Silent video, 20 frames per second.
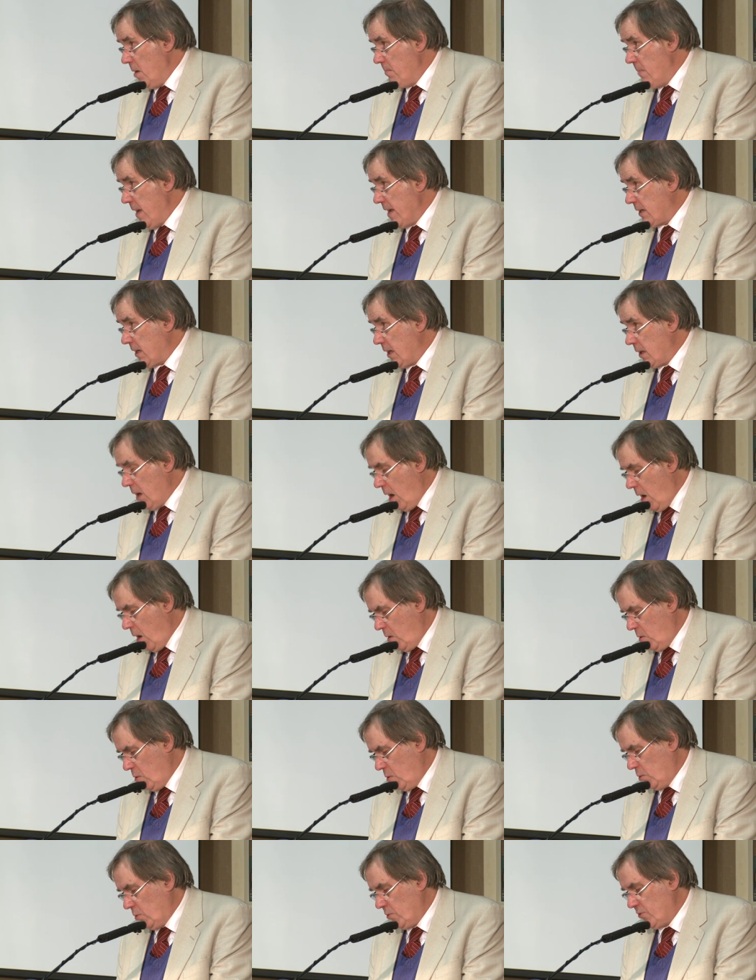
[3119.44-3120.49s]
making
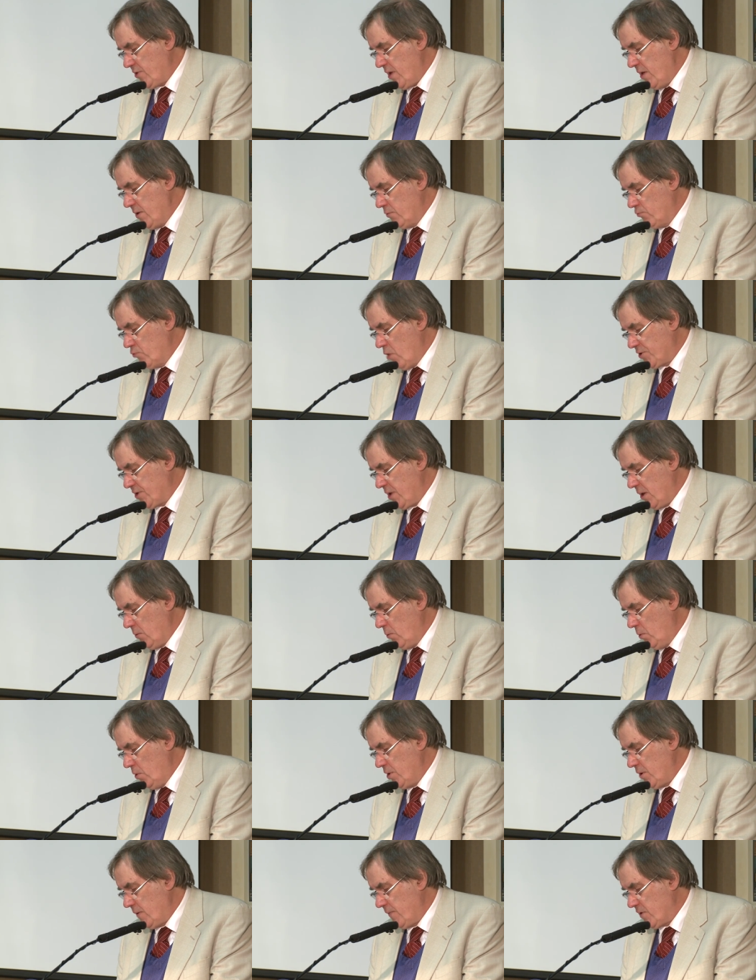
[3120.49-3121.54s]
holes in the
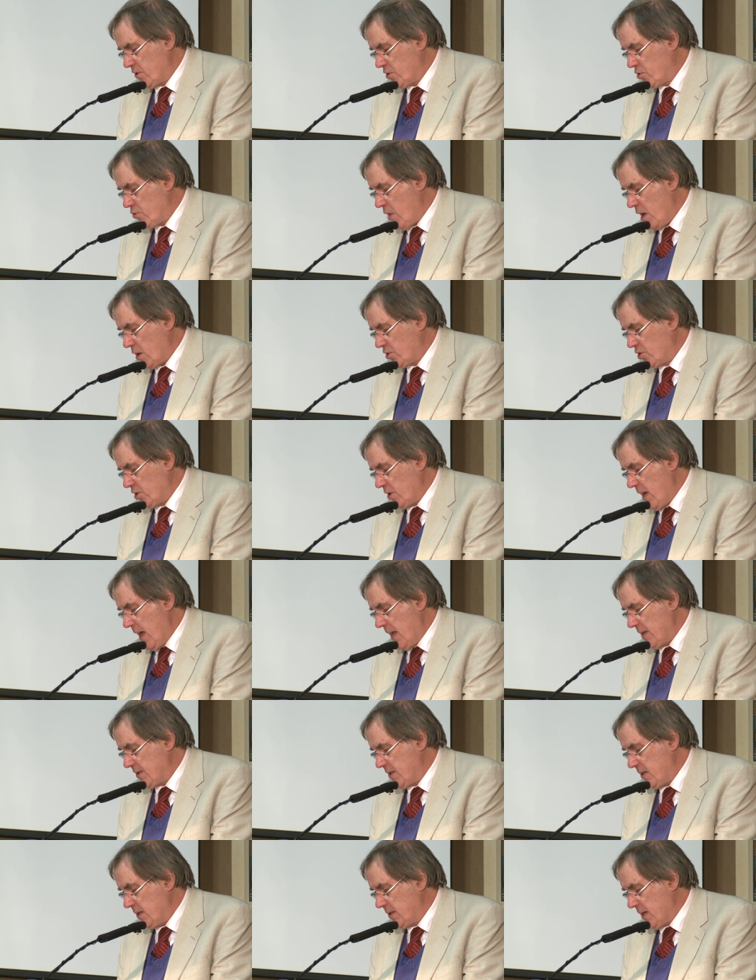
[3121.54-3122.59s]
rotting wood of the structure
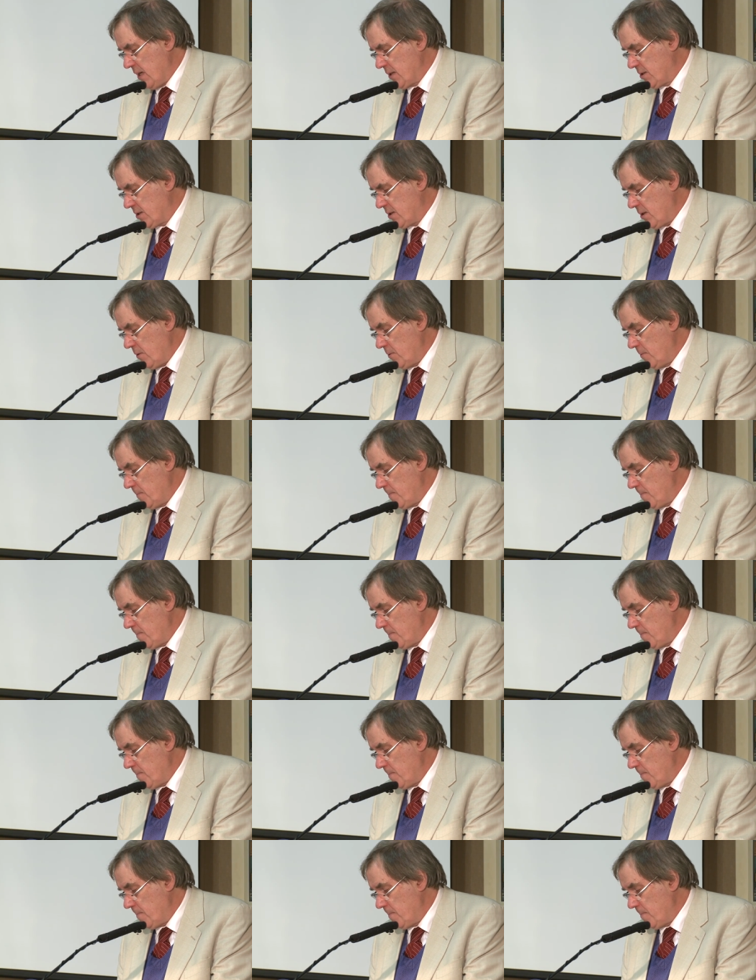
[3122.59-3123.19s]
as he does so.